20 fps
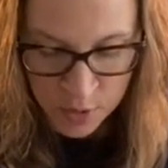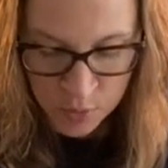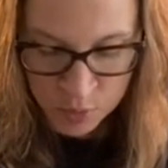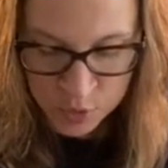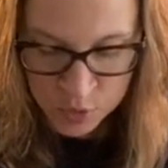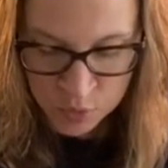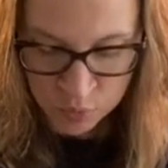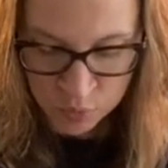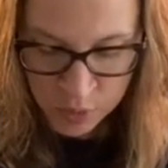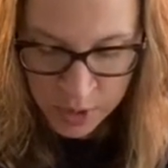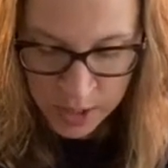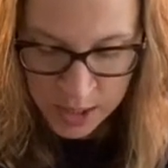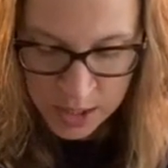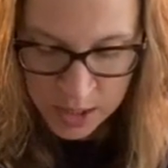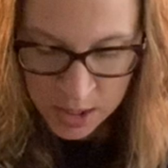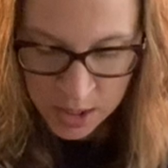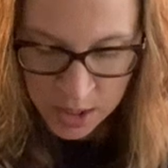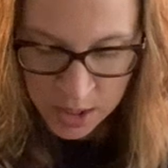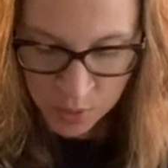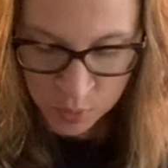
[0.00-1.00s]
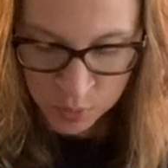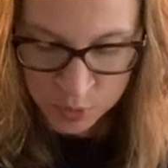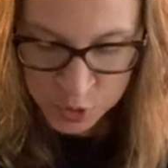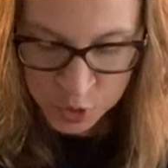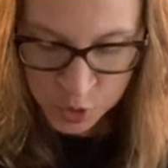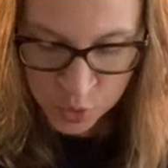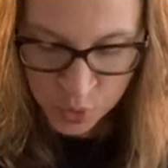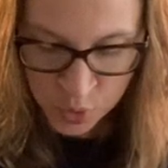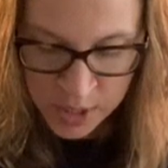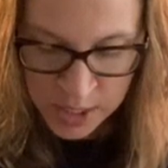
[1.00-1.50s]
was right, it was
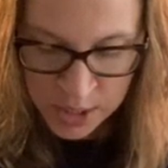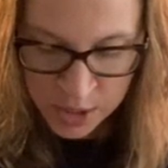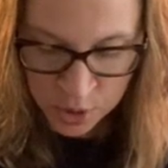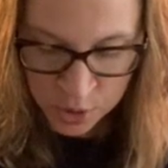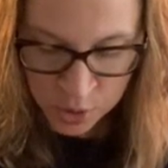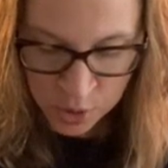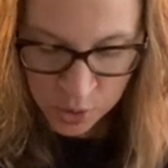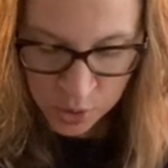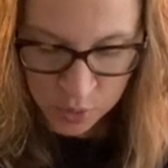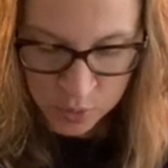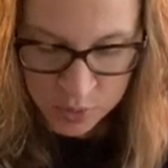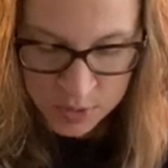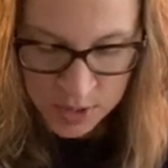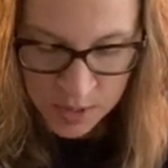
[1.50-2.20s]
great news.